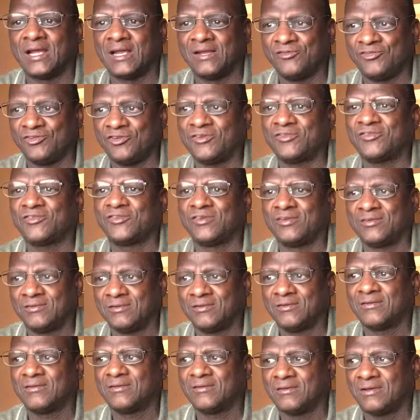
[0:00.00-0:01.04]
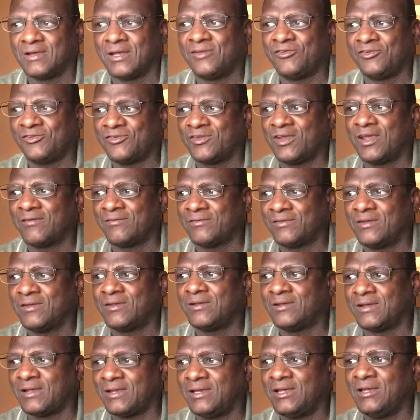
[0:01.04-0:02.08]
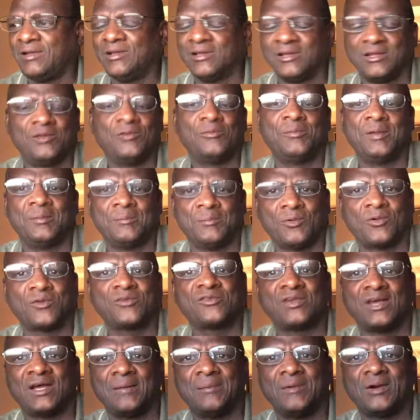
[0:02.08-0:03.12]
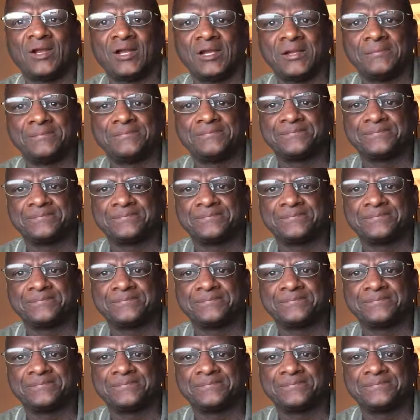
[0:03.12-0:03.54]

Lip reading: I need a little bit more time on it.